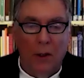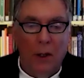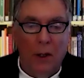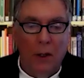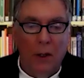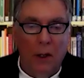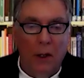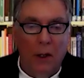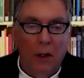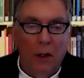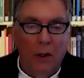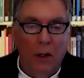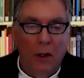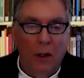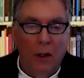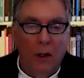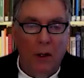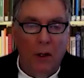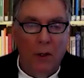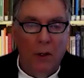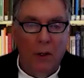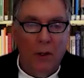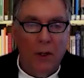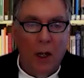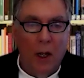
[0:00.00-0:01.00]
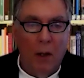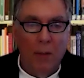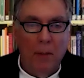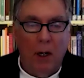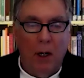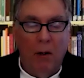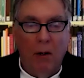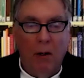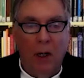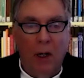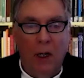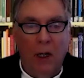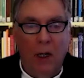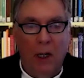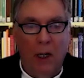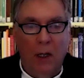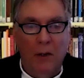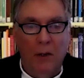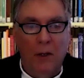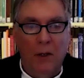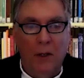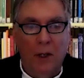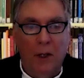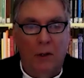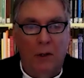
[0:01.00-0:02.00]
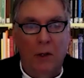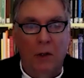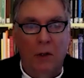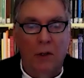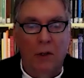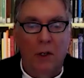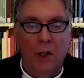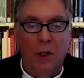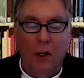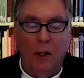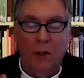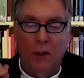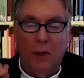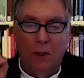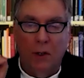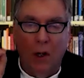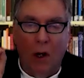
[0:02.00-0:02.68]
there are some ingredients that you just